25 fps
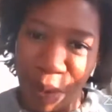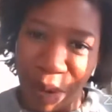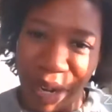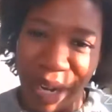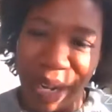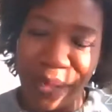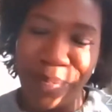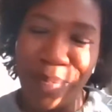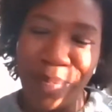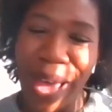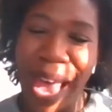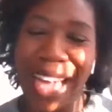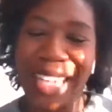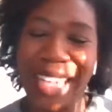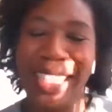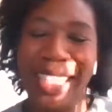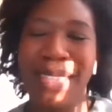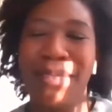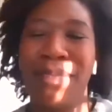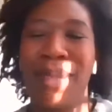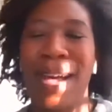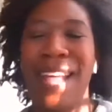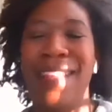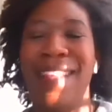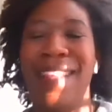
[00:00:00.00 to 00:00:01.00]
were
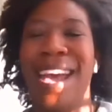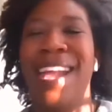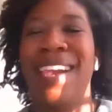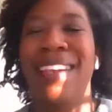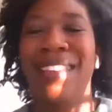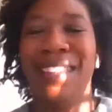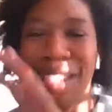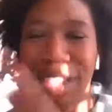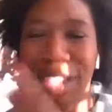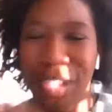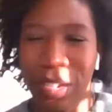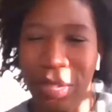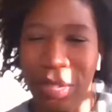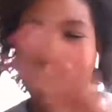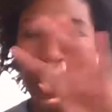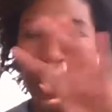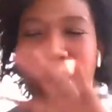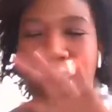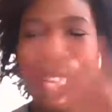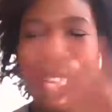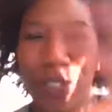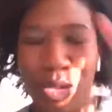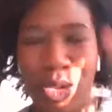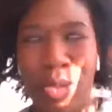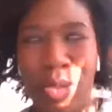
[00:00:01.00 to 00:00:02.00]
impacted by that, literally
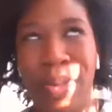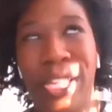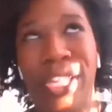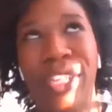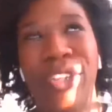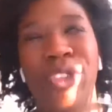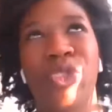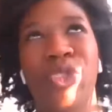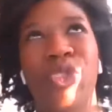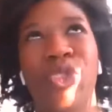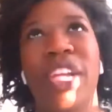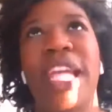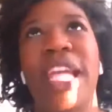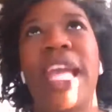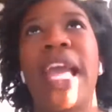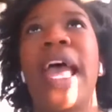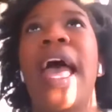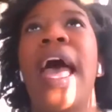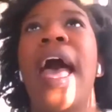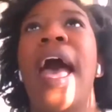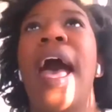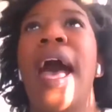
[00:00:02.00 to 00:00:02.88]
yeah. country by country.